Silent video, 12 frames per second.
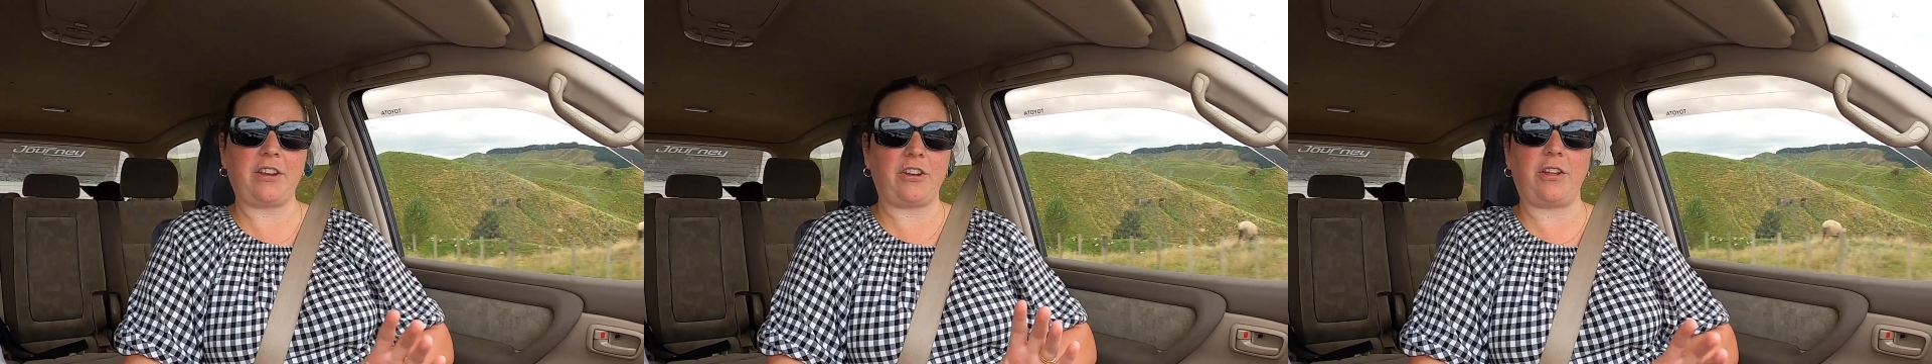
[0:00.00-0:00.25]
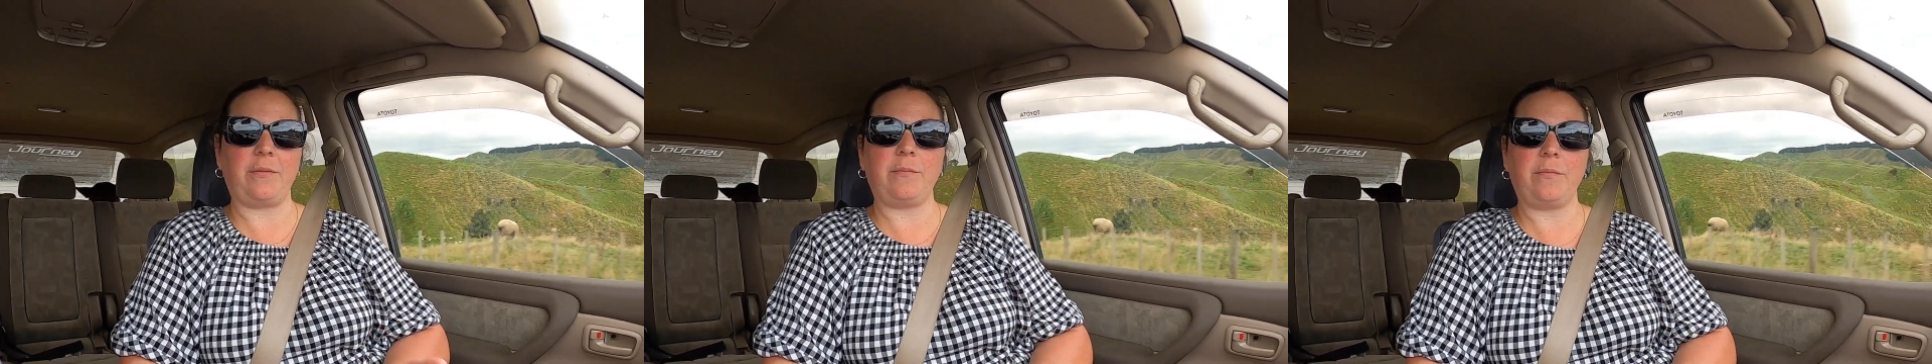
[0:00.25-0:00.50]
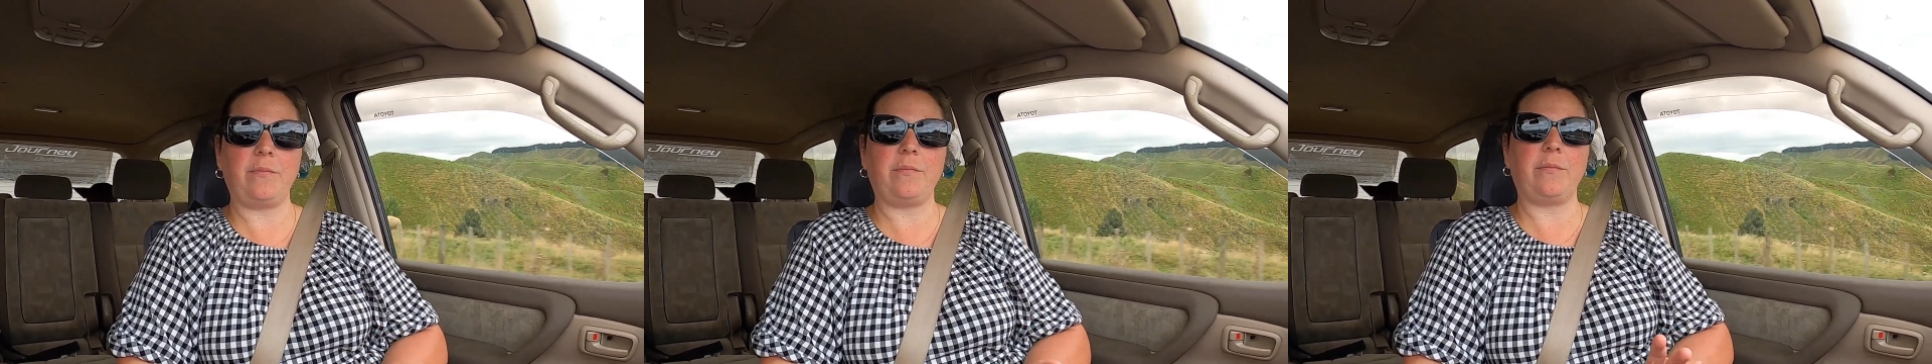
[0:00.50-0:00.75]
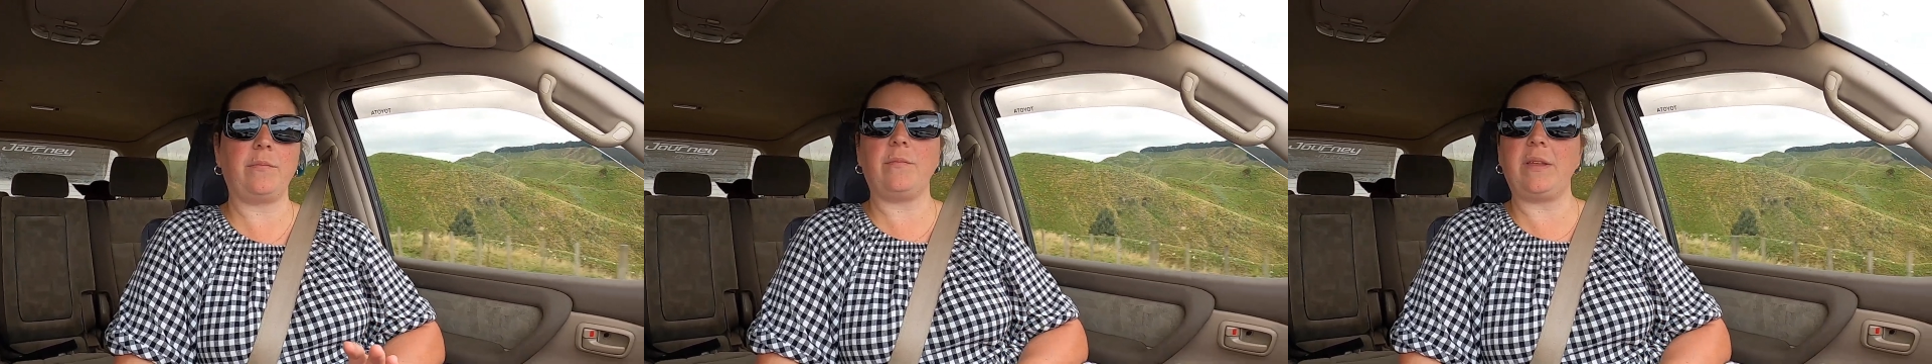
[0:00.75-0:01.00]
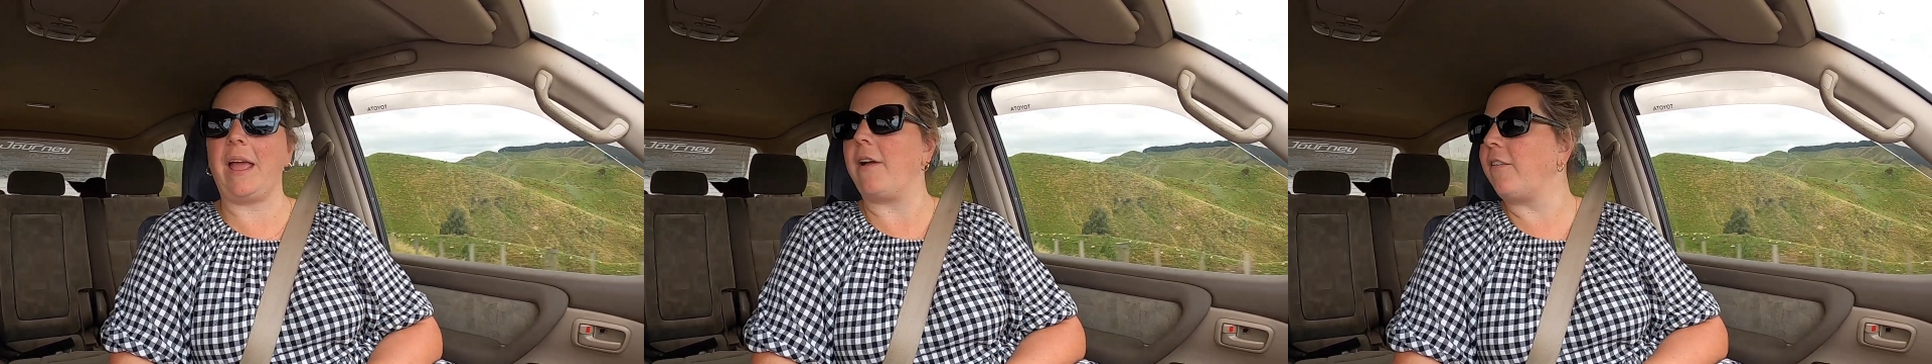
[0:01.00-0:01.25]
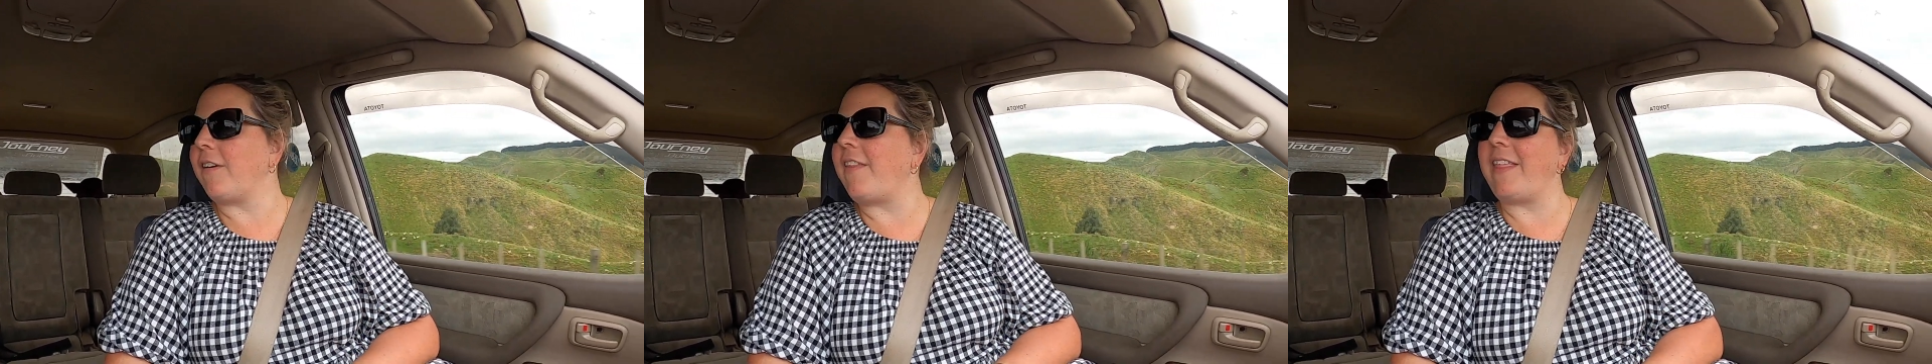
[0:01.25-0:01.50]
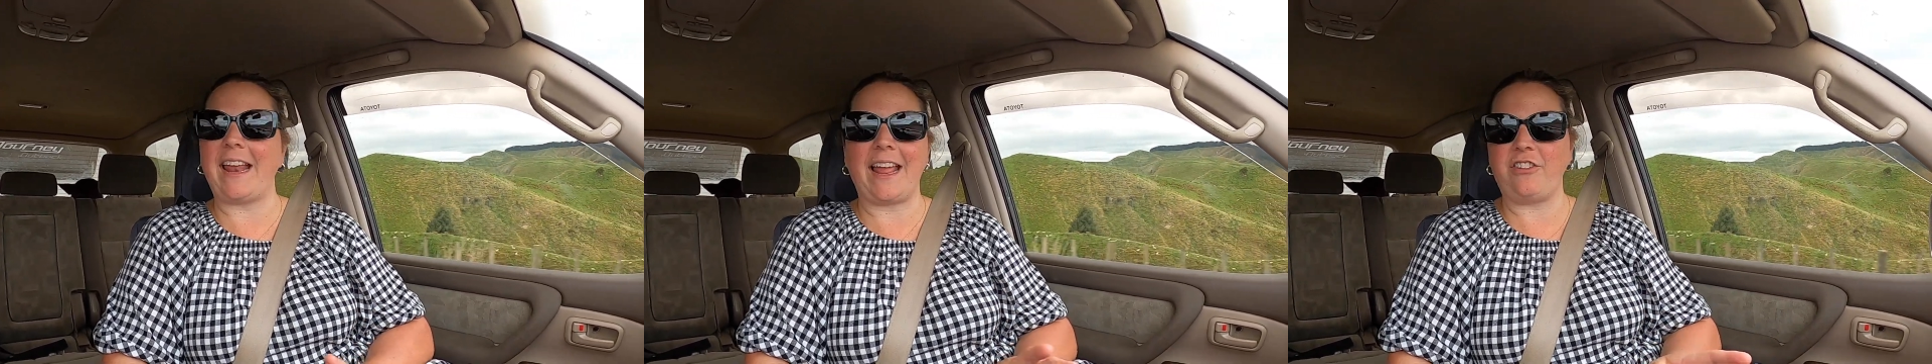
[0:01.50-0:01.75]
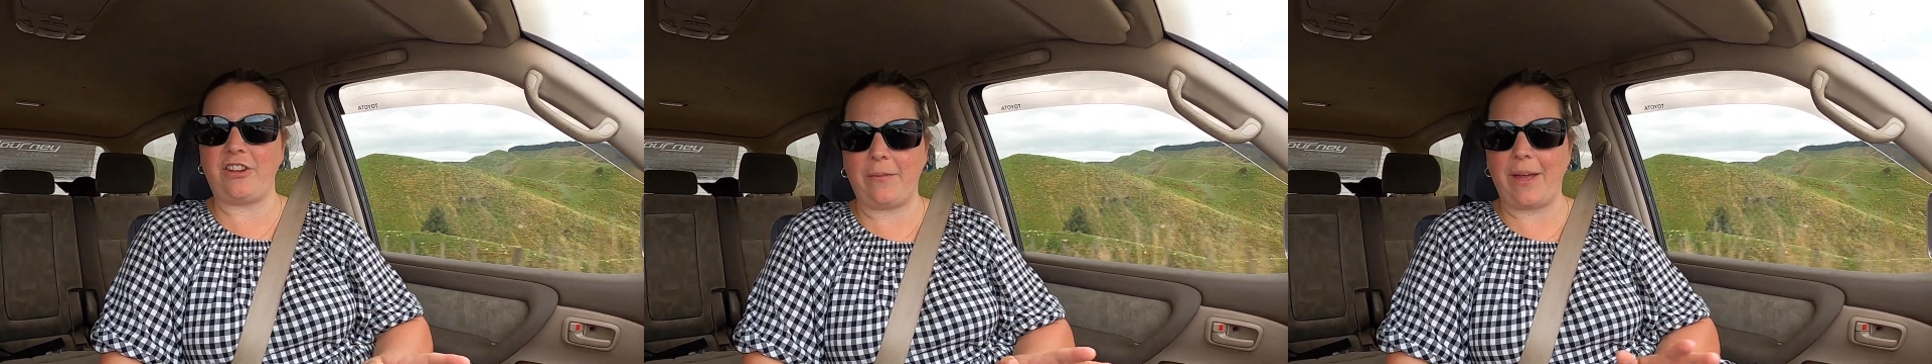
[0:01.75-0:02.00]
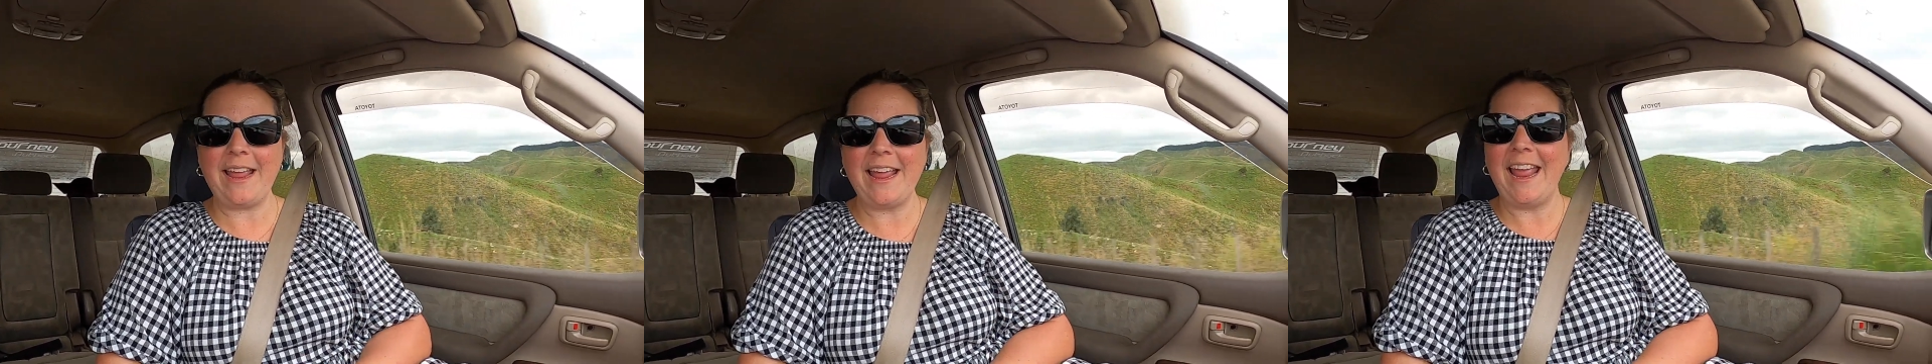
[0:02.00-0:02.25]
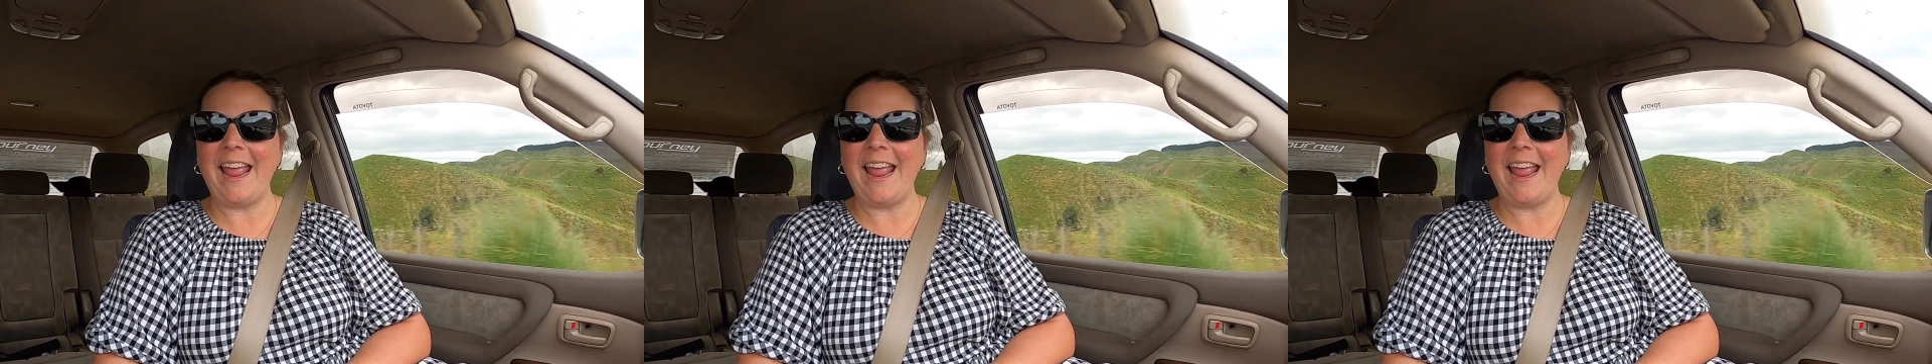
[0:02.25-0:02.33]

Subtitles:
I don't know, around that age anyway.